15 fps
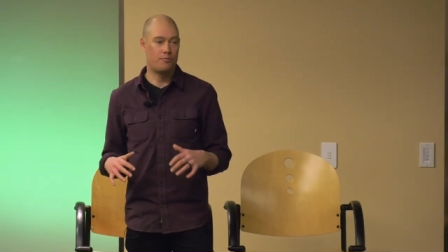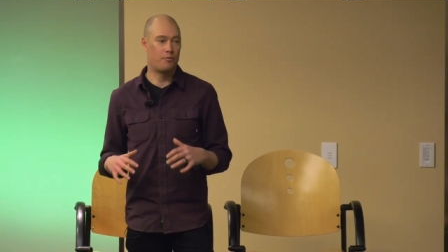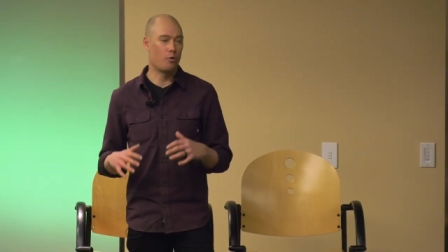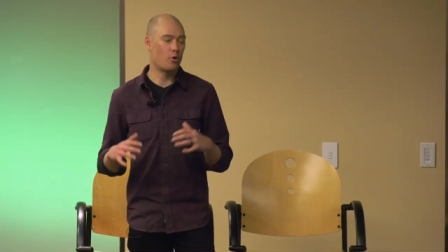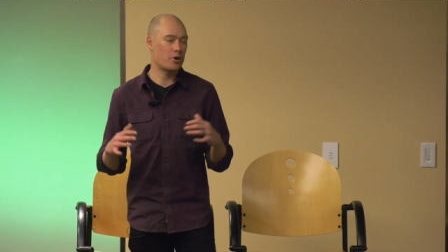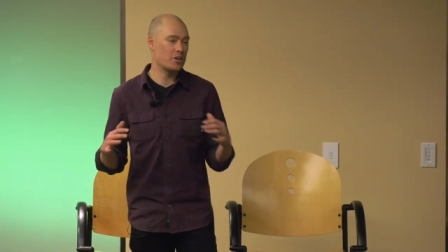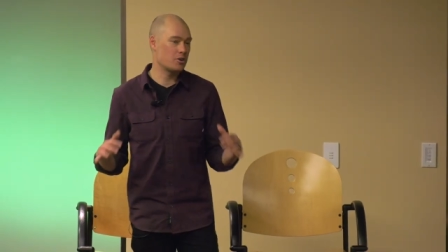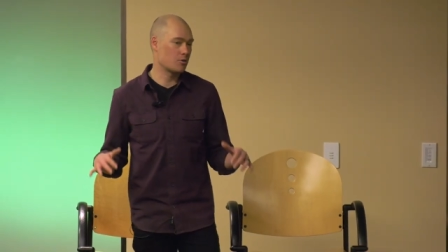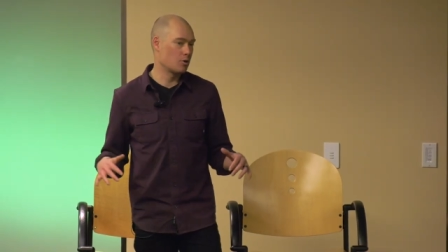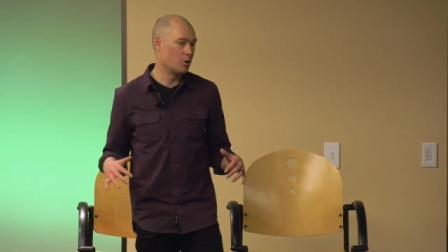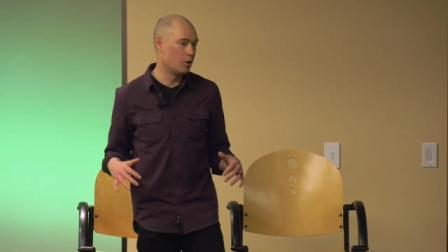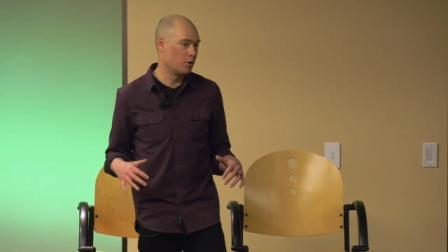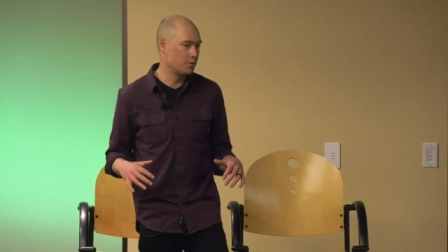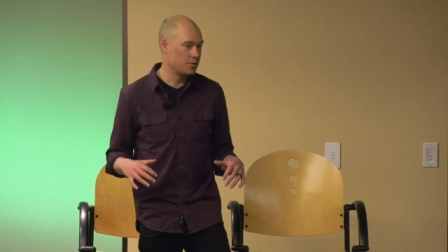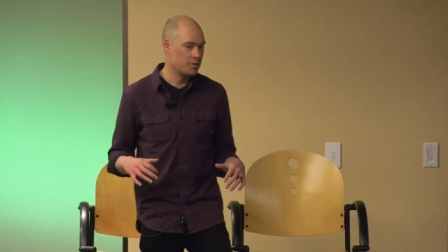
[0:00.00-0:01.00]

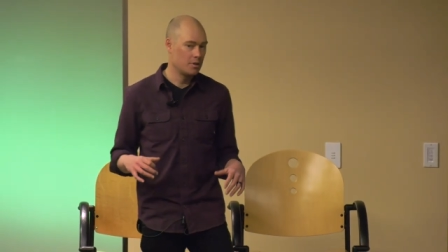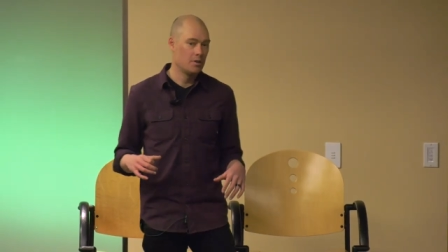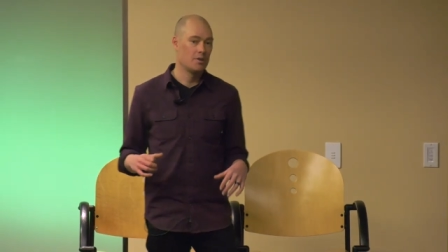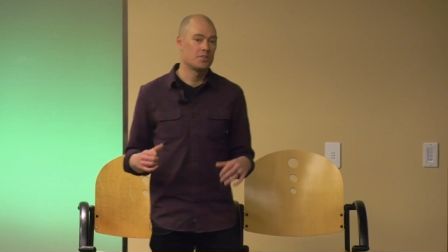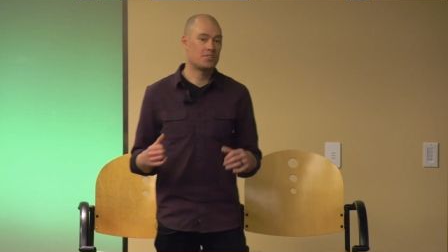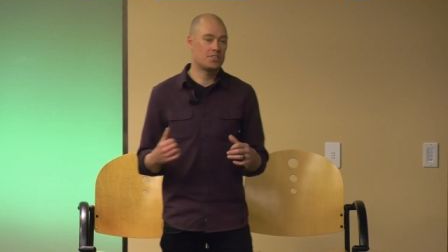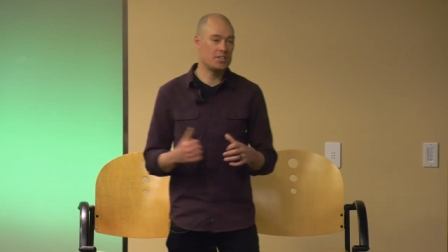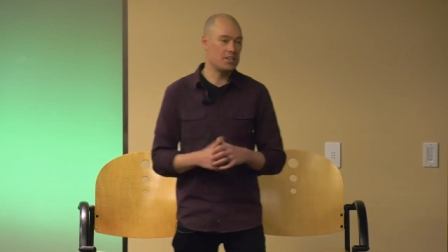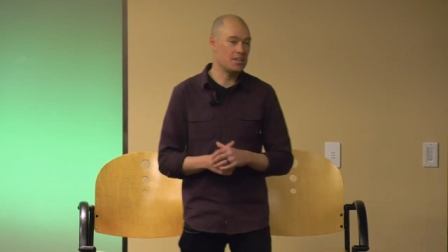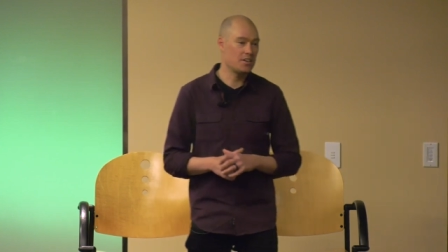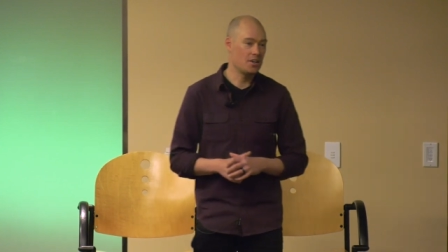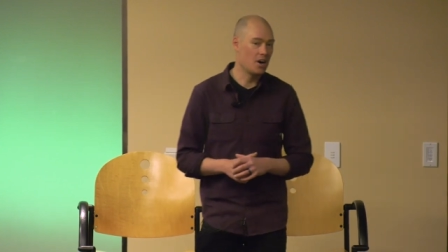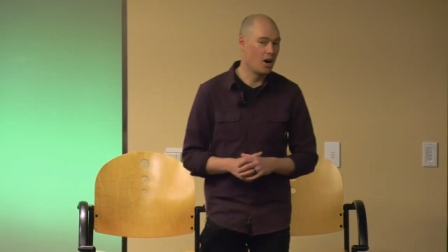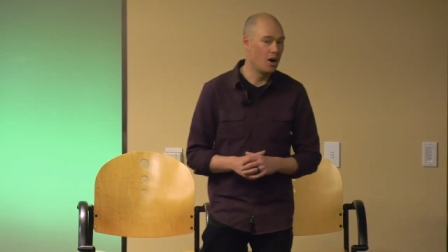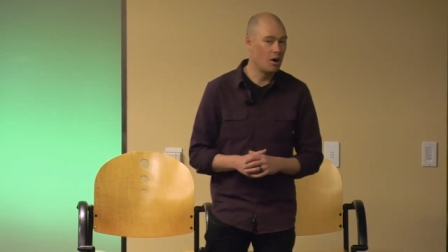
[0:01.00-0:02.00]
40-year-old
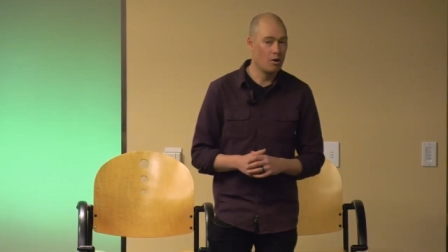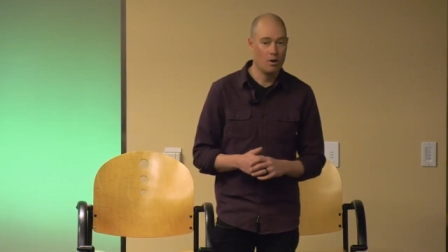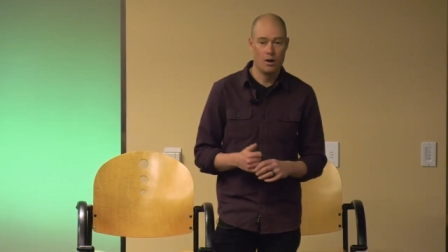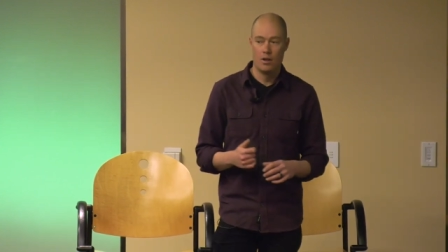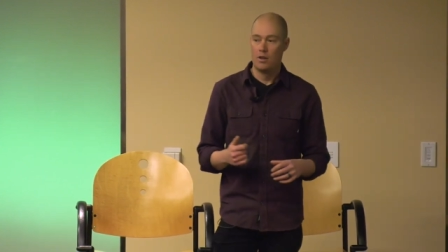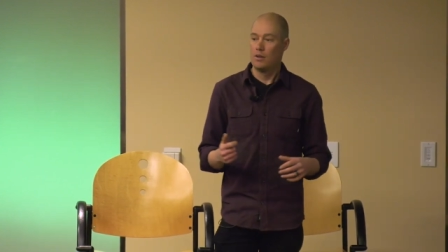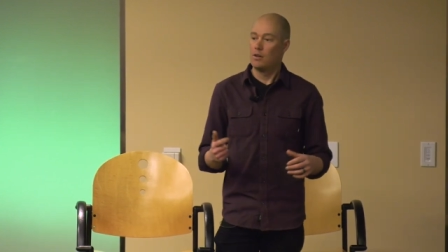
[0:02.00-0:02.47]
CEO,